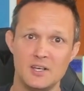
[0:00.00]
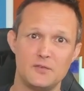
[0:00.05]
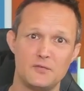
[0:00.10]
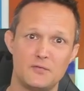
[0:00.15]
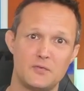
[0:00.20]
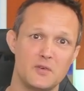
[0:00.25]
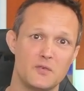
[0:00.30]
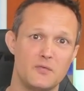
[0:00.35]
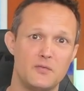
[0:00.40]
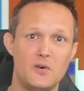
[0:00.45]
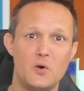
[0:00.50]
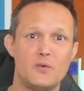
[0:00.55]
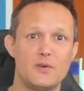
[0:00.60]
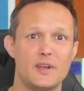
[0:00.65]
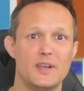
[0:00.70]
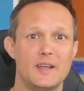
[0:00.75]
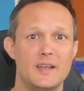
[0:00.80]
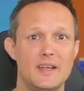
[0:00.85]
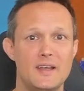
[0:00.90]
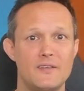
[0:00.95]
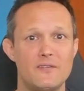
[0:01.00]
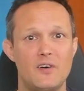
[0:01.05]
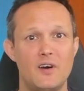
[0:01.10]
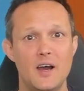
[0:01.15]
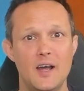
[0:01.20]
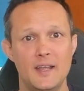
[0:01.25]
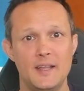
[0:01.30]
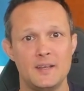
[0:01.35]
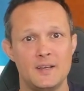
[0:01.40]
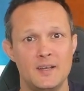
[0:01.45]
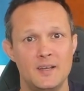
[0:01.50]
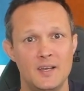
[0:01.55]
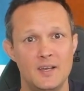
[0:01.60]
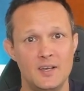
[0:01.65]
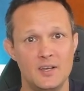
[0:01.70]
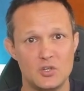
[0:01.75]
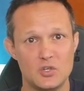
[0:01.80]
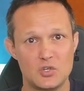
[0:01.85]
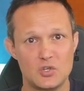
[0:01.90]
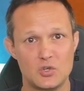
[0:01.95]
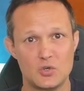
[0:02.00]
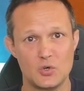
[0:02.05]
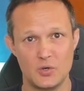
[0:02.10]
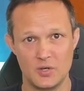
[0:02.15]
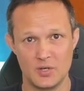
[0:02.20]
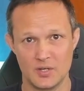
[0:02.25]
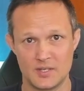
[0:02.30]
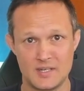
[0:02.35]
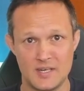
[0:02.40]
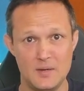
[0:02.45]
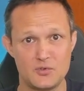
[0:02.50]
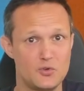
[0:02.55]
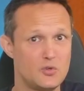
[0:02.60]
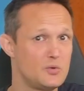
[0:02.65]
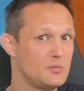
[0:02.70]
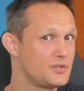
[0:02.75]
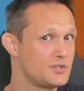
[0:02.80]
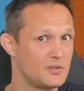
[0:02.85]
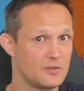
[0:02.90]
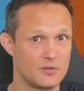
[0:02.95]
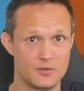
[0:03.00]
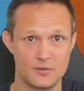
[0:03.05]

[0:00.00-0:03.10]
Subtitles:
if you forward an invite to your Teams room,